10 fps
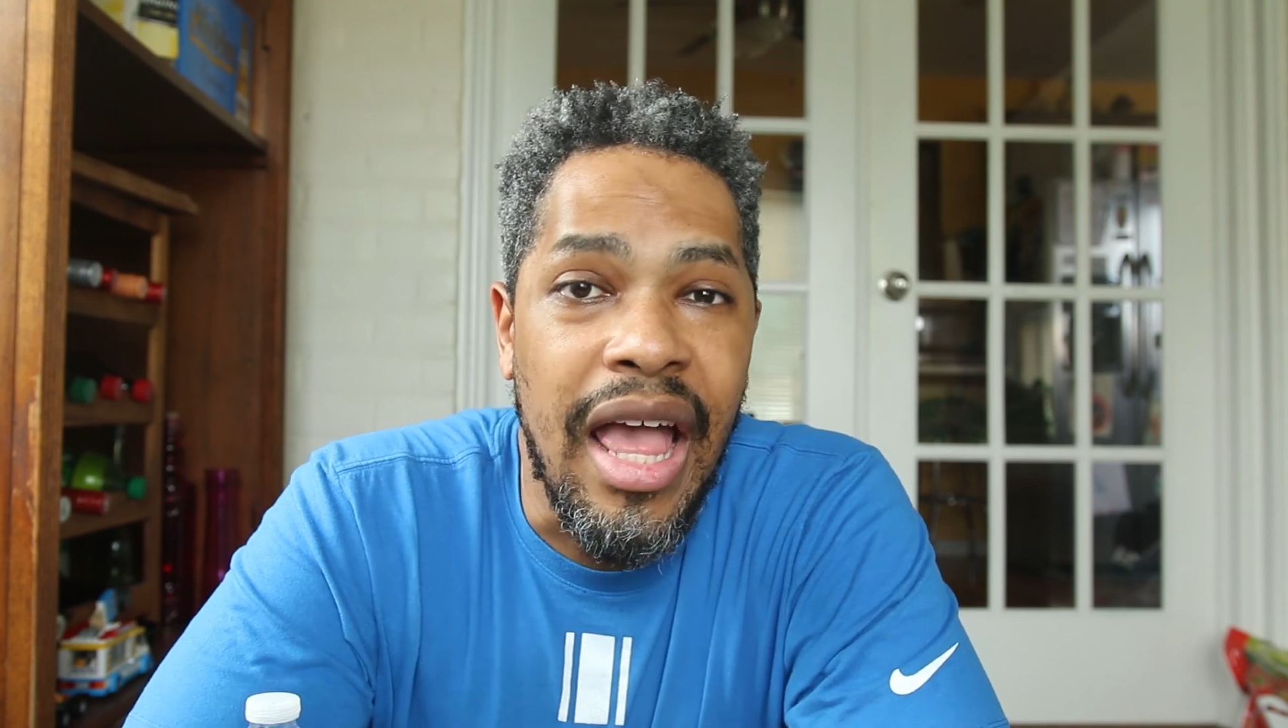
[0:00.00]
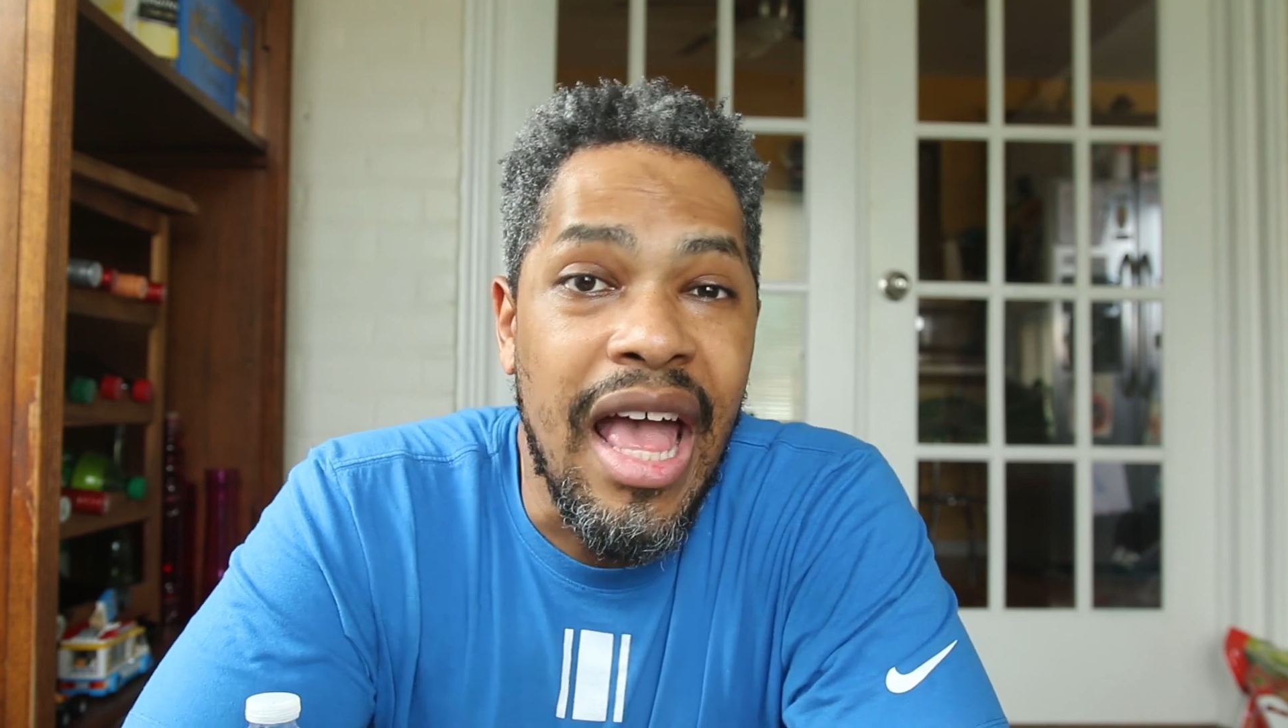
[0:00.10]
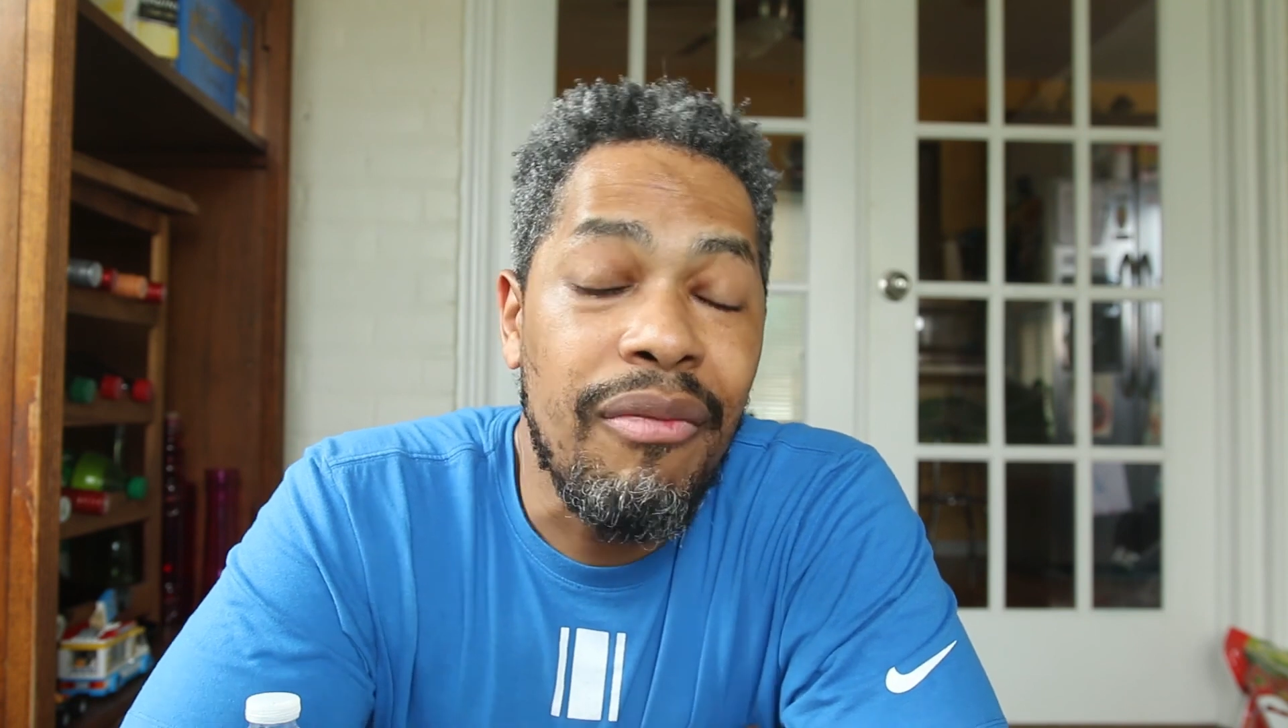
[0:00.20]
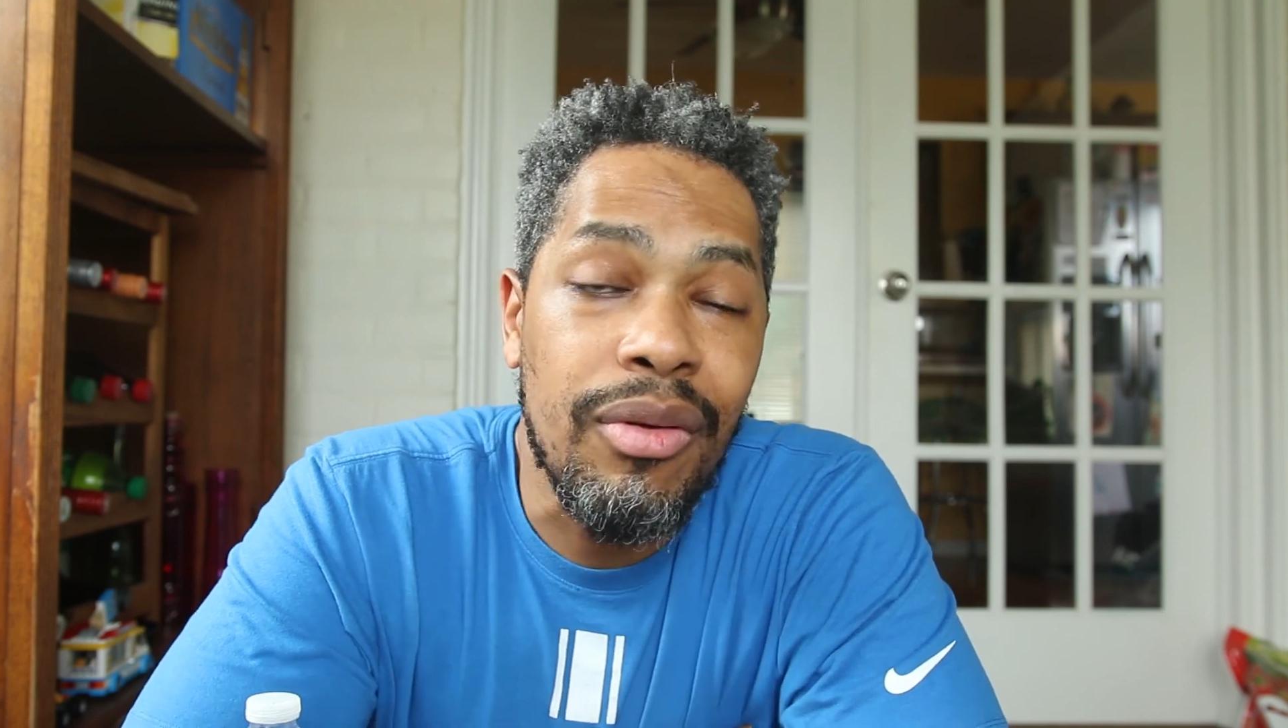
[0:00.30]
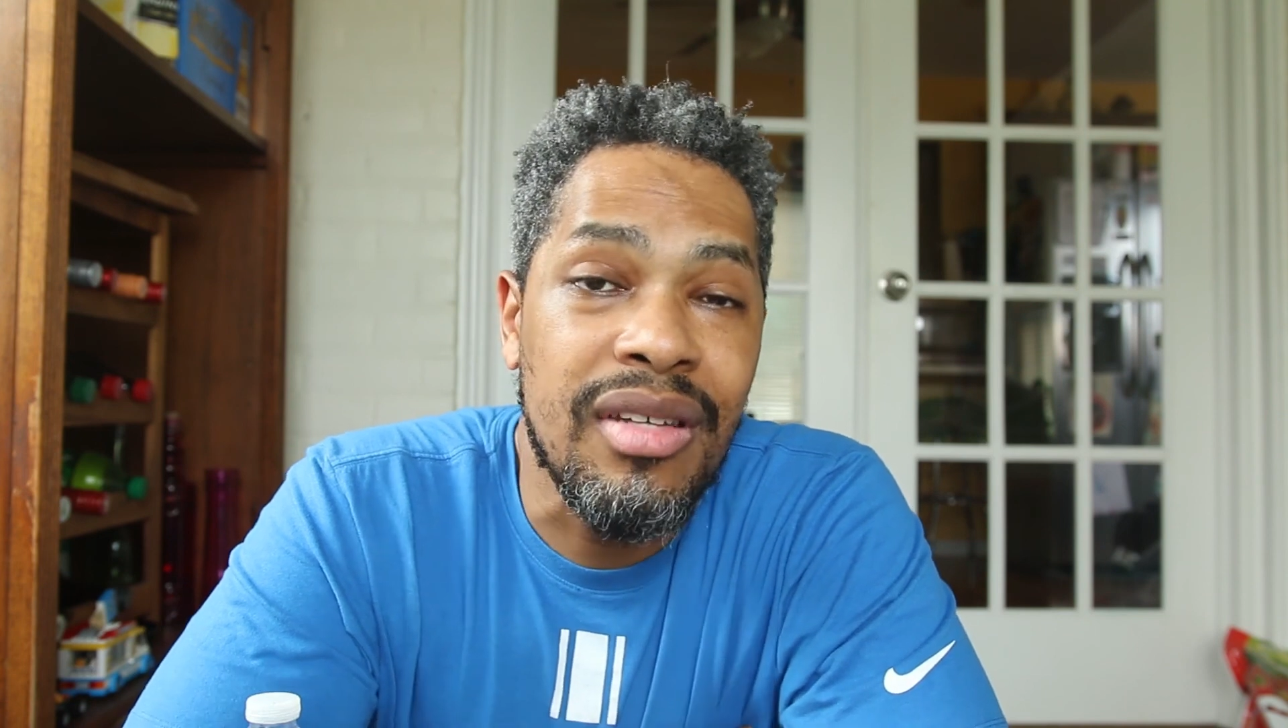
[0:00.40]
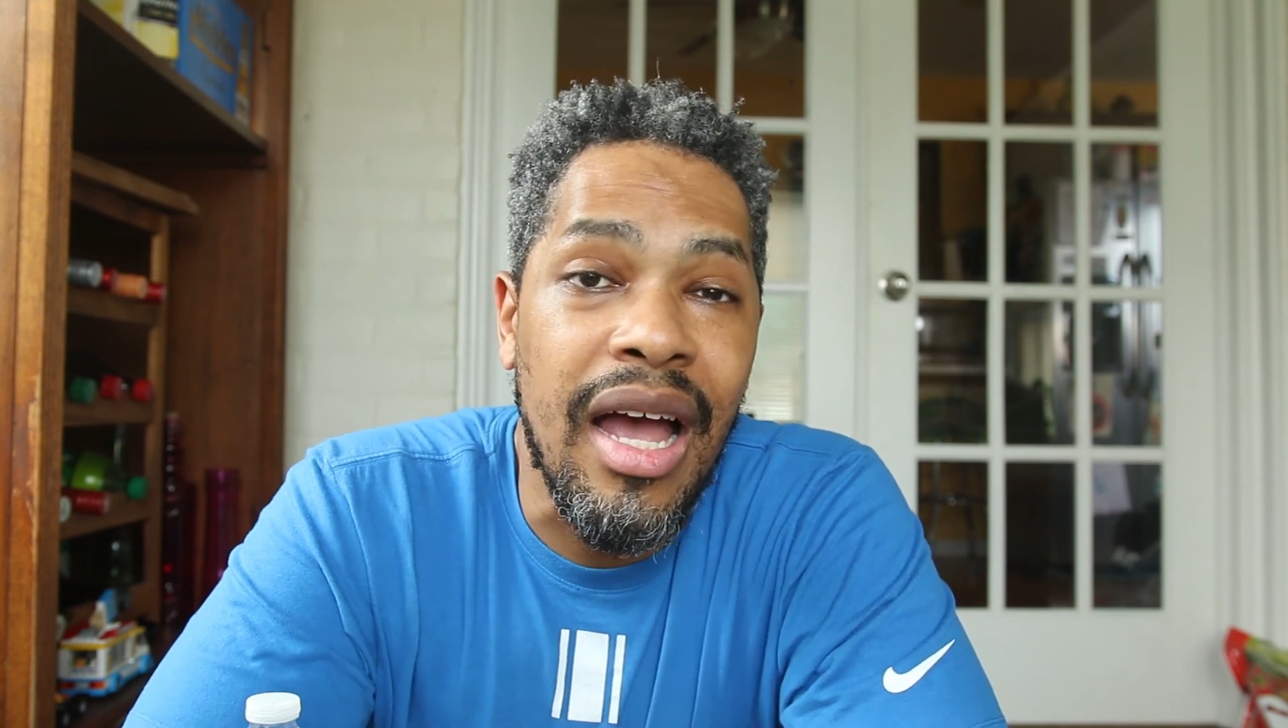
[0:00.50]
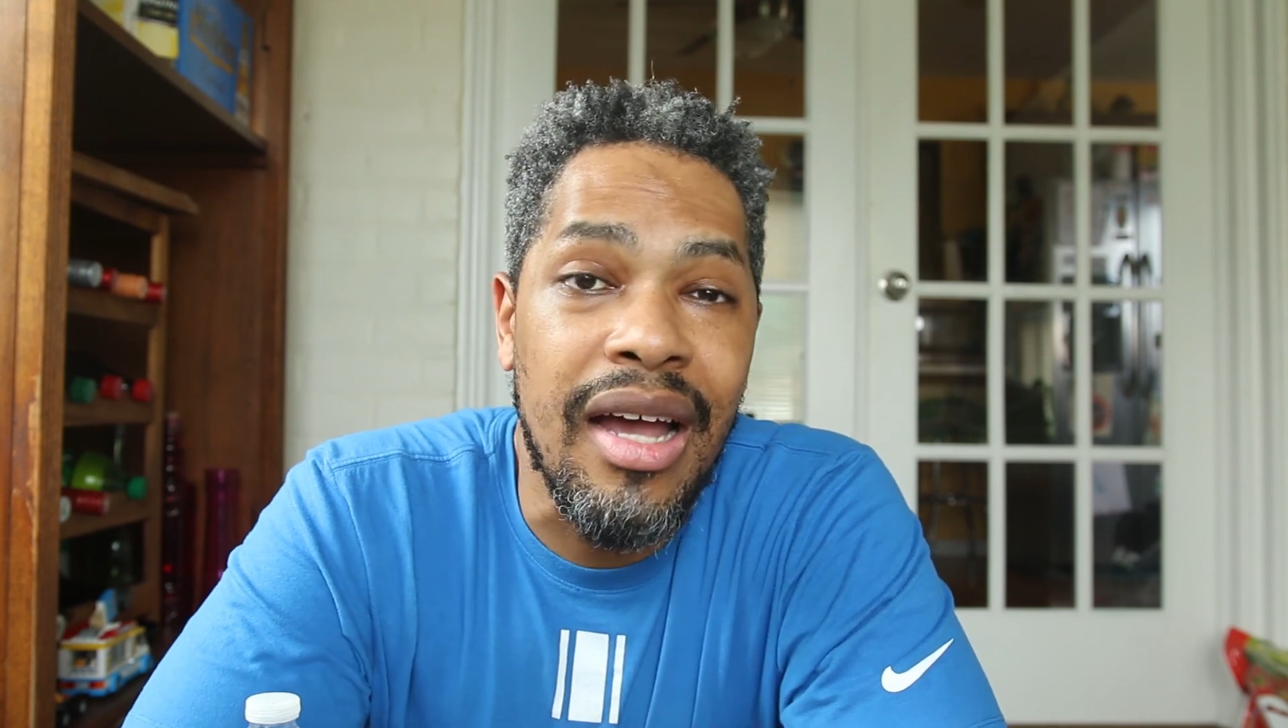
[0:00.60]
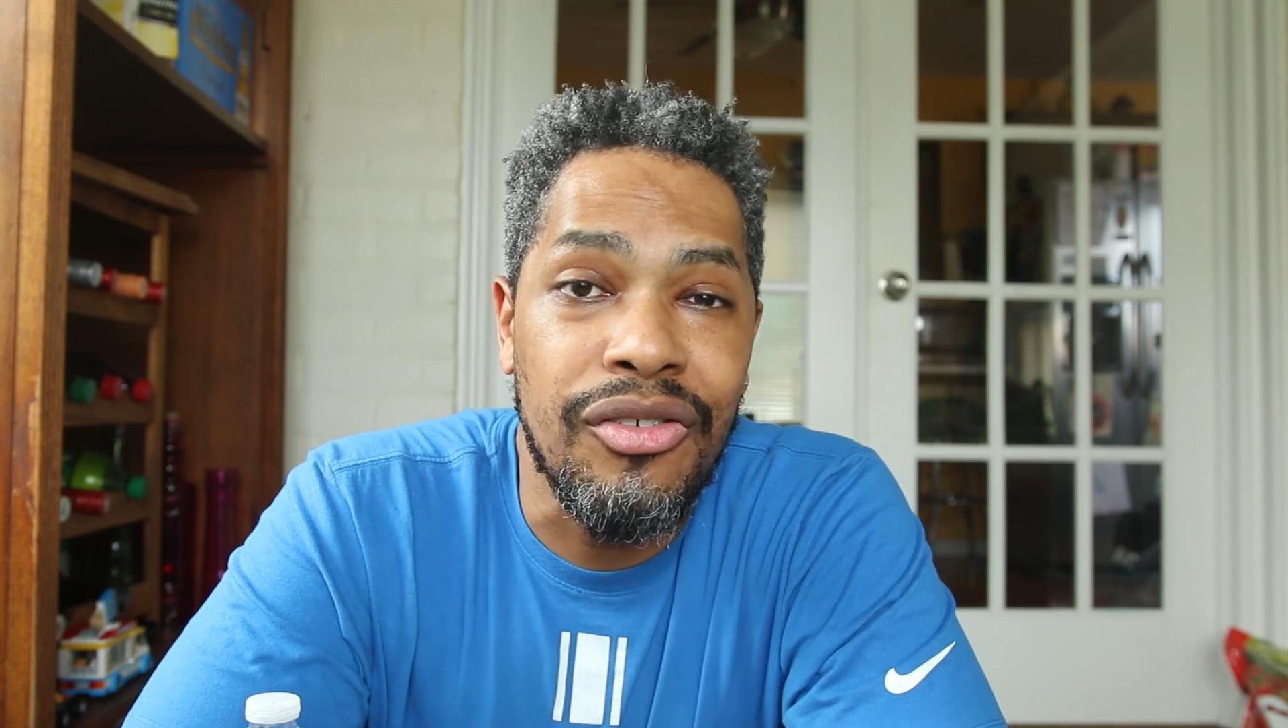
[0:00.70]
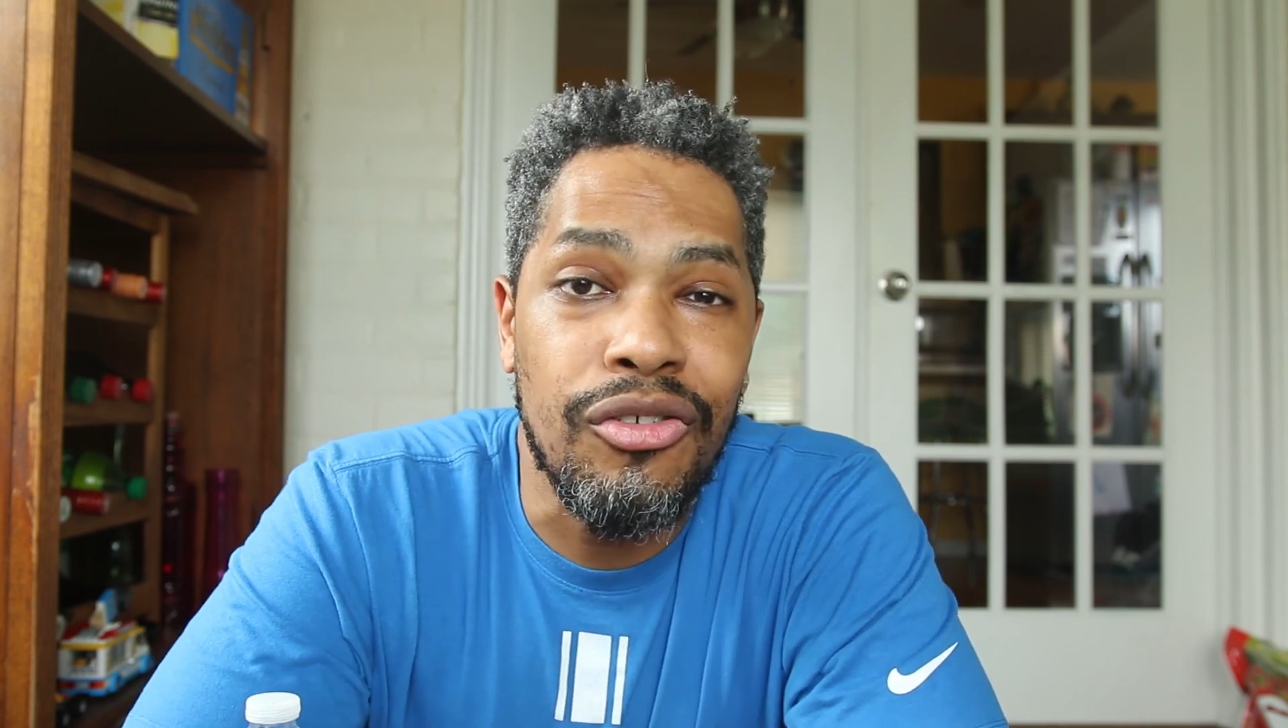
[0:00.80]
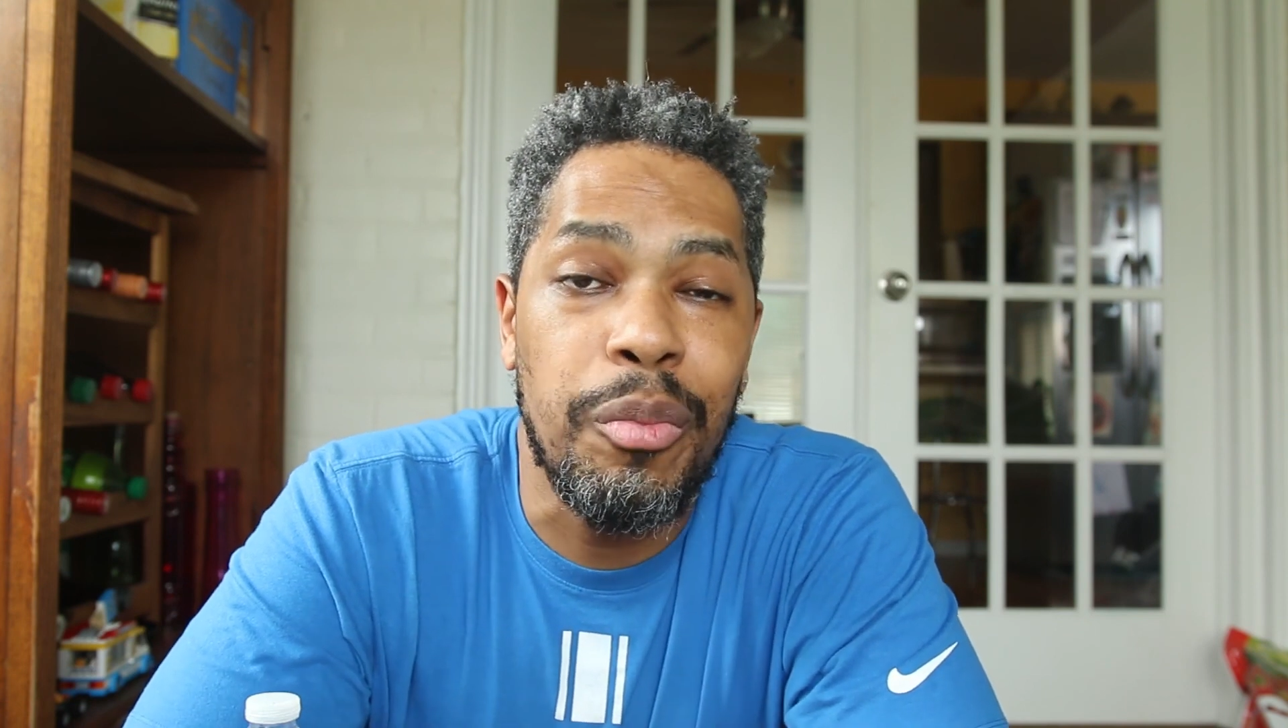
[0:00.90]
advertisers